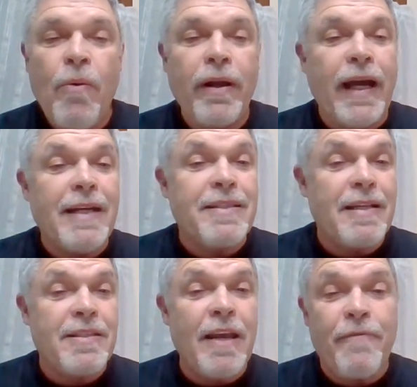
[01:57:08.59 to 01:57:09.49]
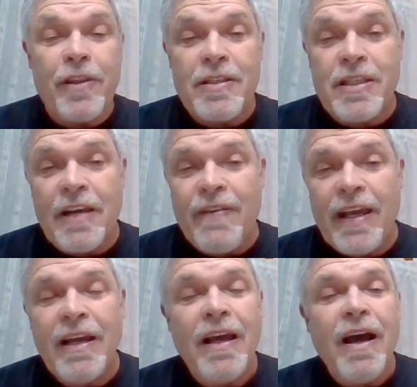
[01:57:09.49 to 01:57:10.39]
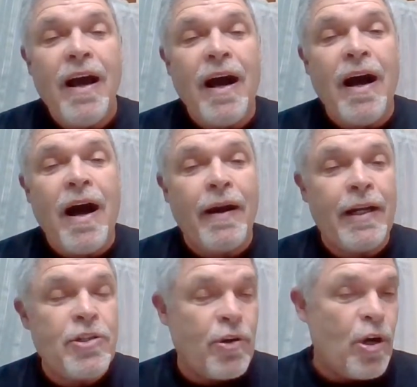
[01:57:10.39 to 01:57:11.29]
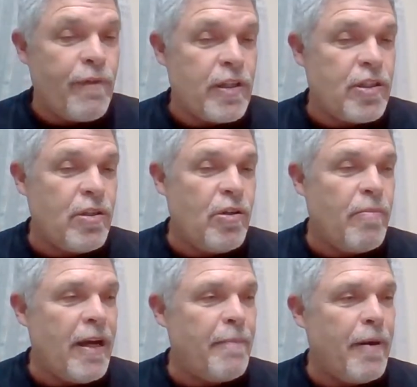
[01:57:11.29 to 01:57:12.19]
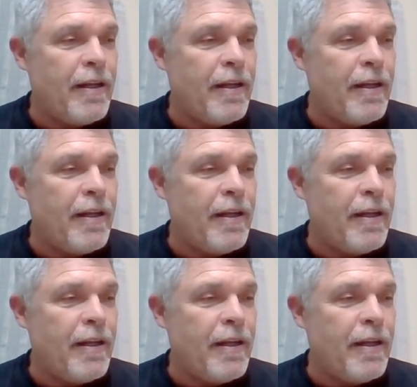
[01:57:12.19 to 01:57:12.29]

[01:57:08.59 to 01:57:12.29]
Well, guys, that's it for this evening. I'm going to turn it over to my